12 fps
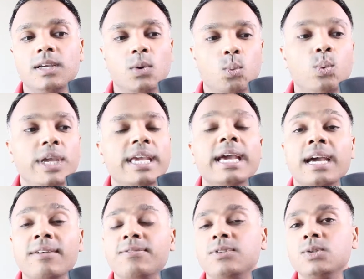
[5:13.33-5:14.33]
we
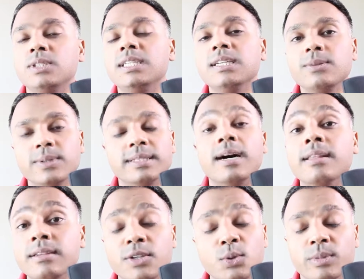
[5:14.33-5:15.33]
have to deal with other
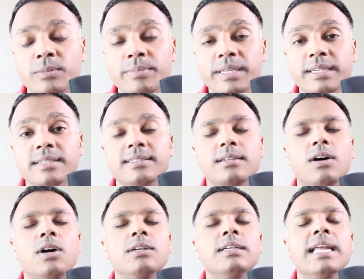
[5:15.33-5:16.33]
human beings
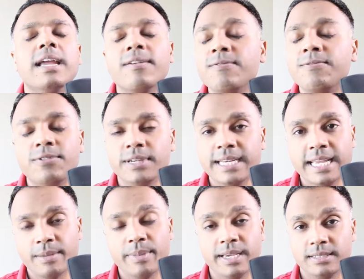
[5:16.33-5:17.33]
on an everyday
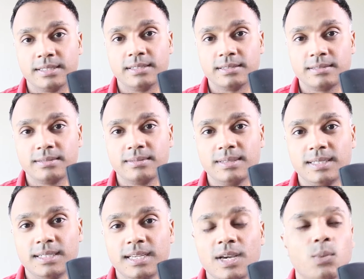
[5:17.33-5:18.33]
basis.
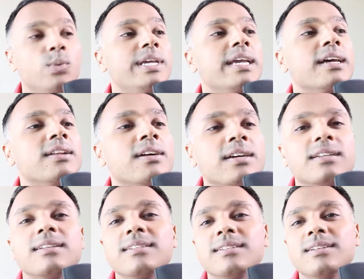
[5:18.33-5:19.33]
We cannot
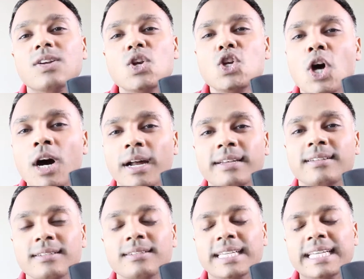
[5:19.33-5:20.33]
not
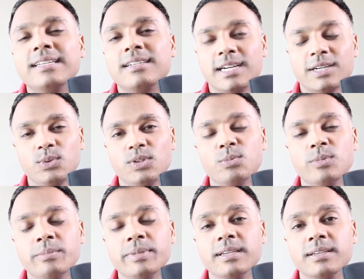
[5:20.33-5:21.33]
interact with human
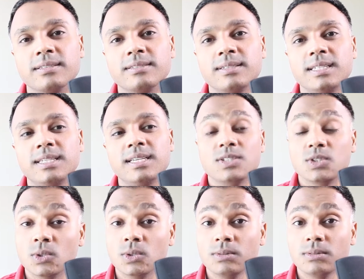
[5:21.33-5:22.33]
beings.
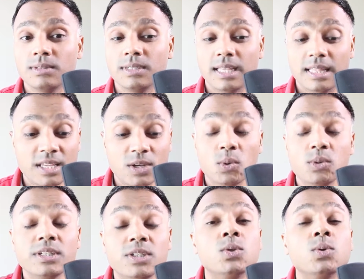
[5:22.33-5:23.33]
So, the only
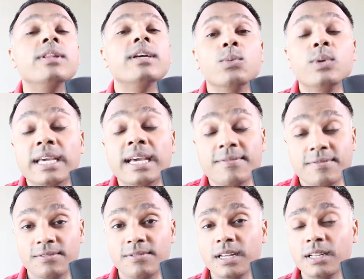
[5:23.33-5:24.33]
tool that we have
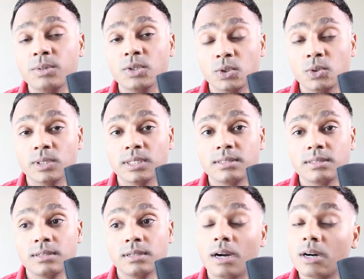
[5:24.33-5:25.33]
available to us
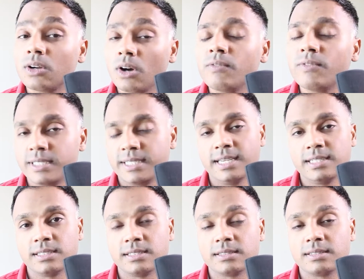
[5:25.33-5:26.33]
are
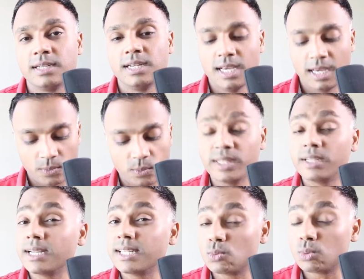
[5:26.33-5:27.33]
conversations. Whether
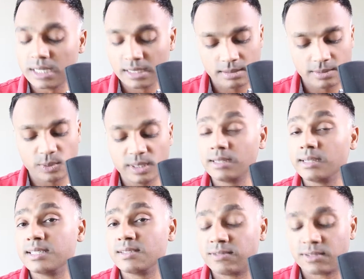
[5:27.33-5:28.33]
it's written, whether it's
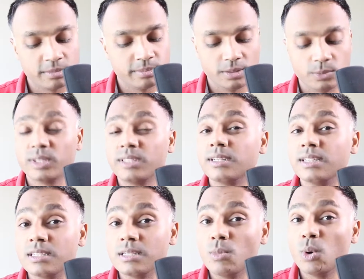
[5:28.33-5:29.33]
verbal, whether it's
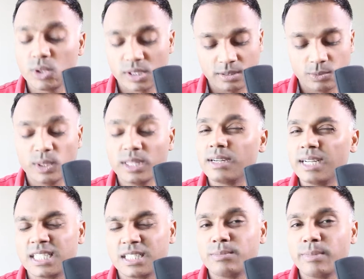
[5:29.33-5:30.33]
emotional, whether it's
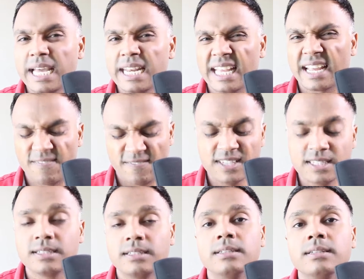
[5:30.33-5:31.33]
somatic and
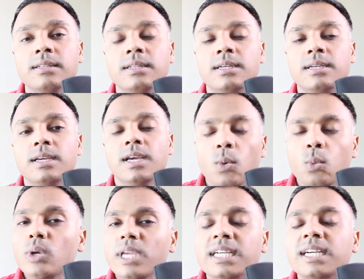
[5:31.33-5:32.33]
physical,
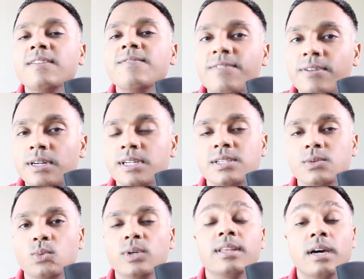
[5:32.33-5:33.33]
we converse
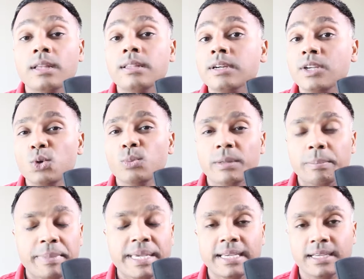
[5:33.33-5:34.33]
with other human
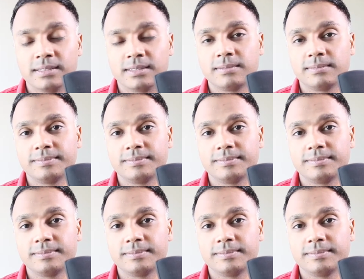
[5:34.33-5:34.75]
beings.